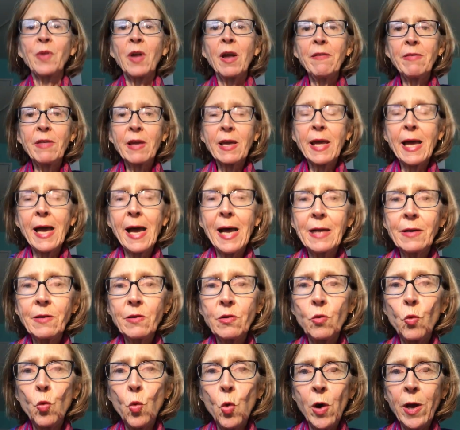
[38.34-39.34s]
of the
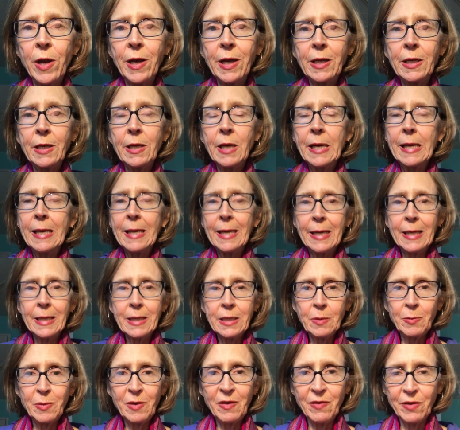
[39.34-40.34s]
castle wanted it
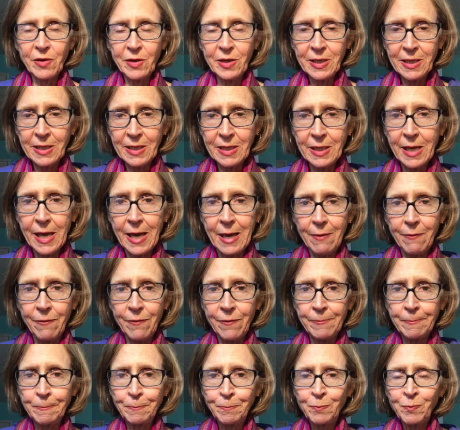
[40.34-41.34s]
to be very
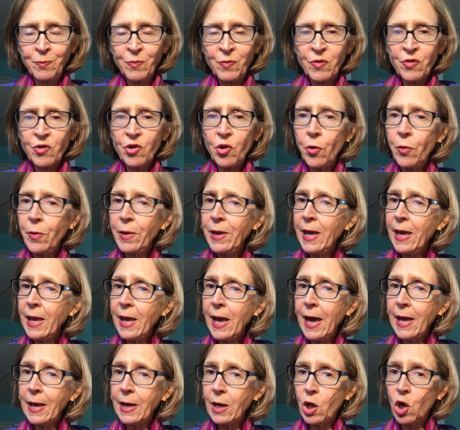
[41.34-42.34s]
safe. So he
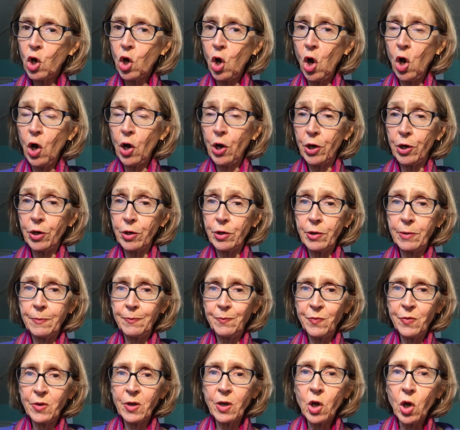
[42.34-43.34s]
had a guard.
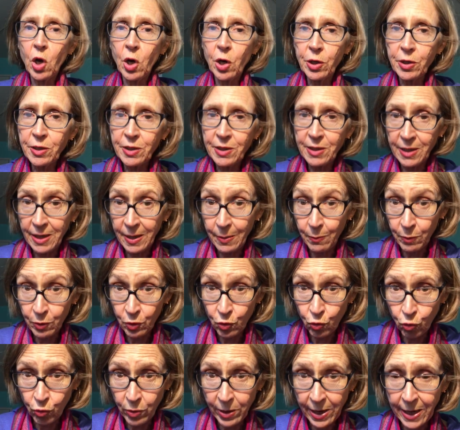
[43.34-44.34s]
The guard's name
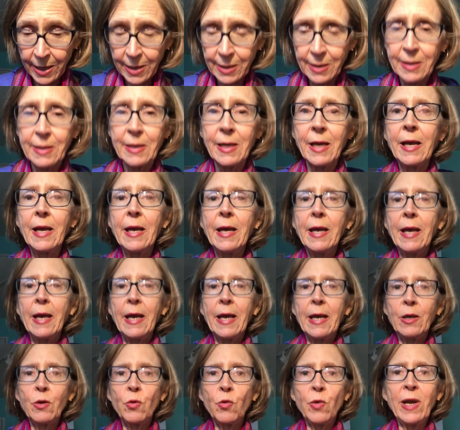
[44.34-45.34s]
was Rex.
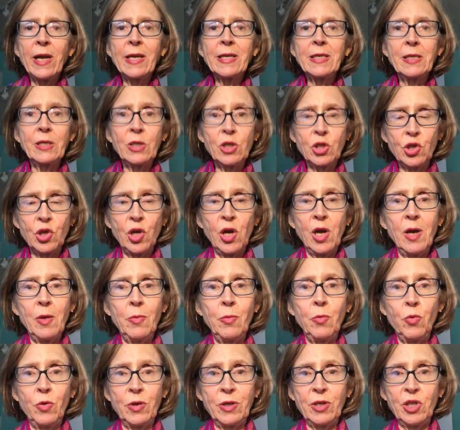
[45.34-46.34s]
And Rex's
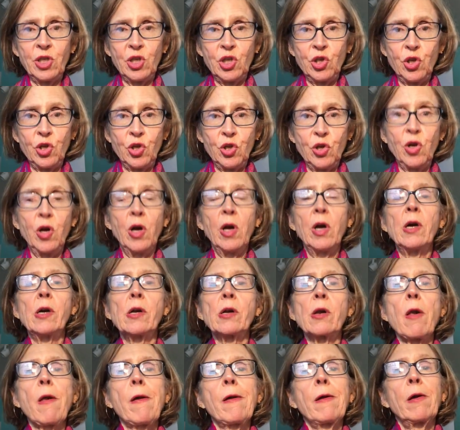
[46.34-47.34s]
job was to
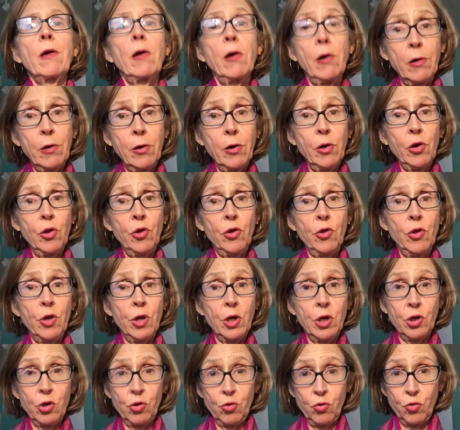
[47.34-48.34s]
guard
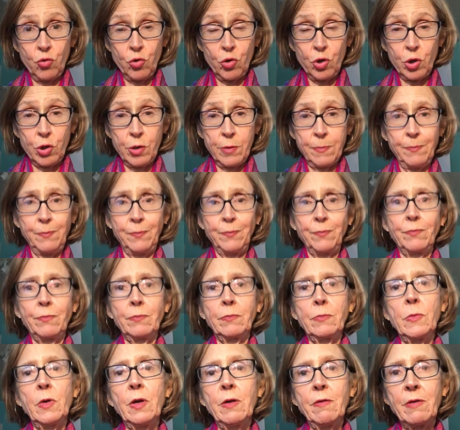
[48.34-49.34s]
the door
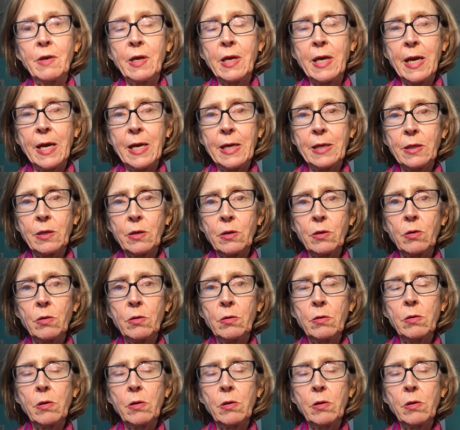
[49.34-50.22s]
of the castle.